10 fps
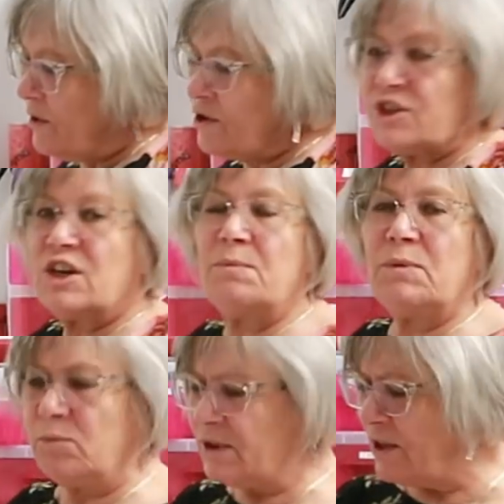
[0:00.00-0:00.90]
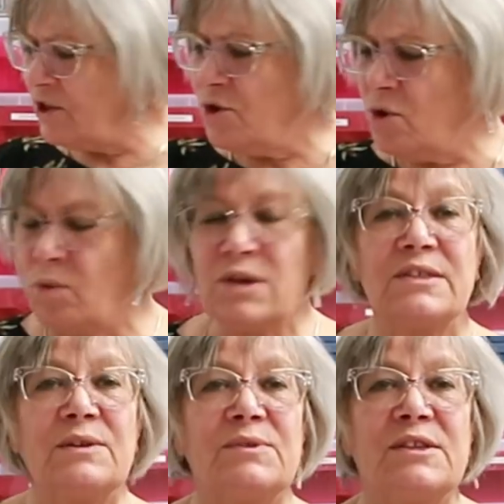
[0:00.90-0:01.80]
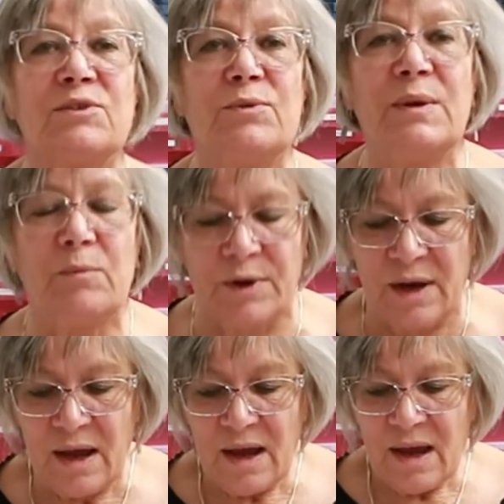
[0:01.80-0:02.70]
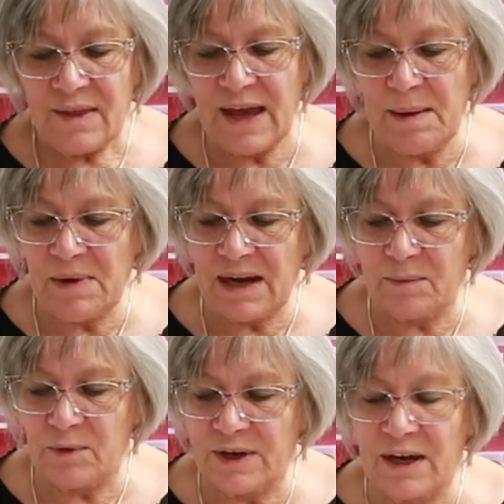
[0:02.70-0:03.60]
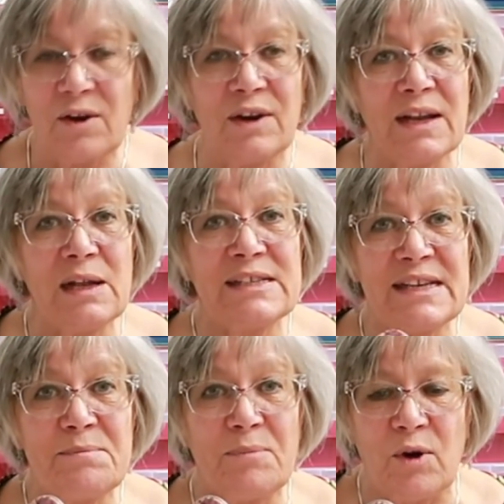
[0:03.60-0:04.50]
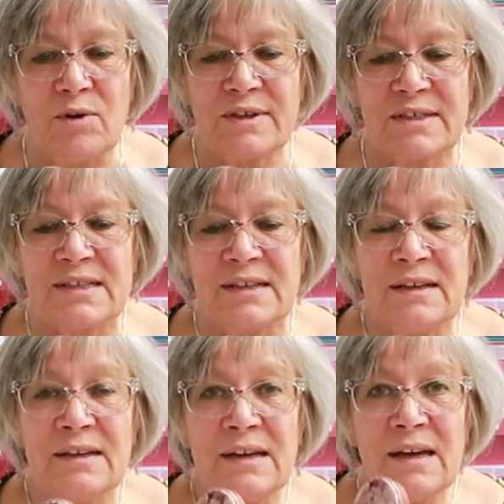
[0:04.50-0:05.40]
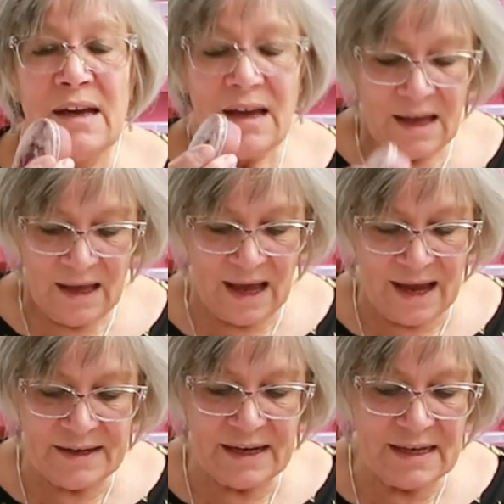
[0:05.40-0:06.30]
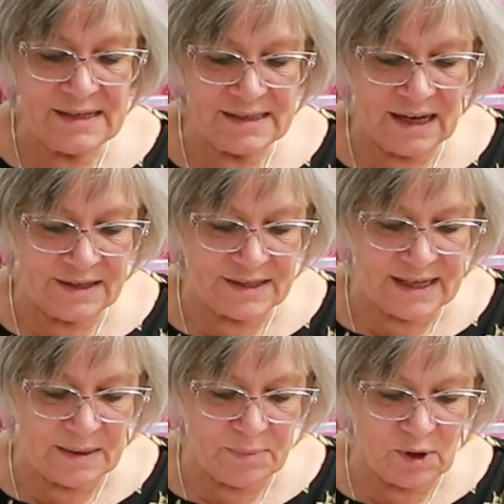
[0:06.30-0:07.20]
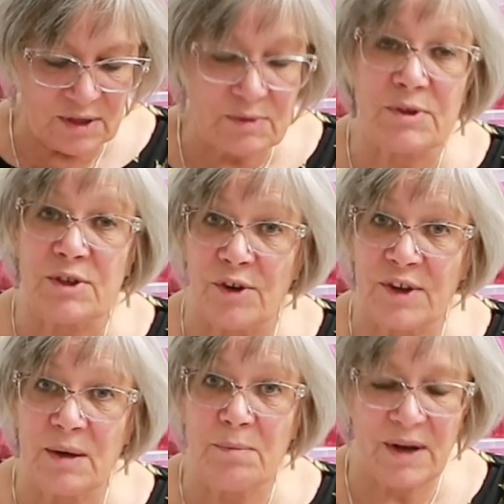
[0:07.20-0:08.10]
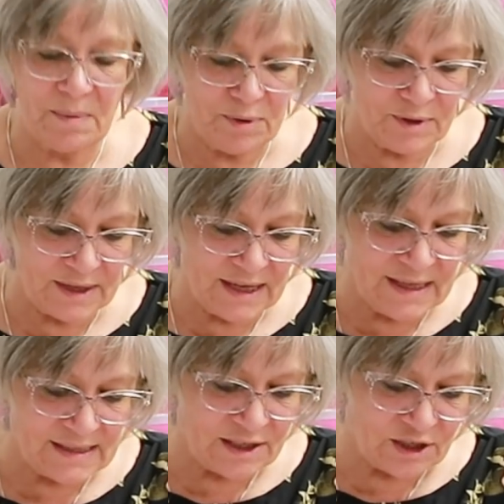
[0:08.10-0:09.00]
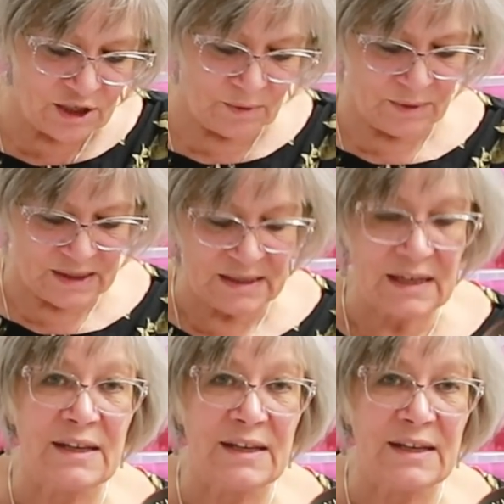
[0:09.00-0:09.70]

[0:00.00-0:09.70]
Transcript: The German, was it? No, it wasn't. It was the sewing one, the hemline one. I got a little tin box, and inside the tin box was nothing, but I put these into it.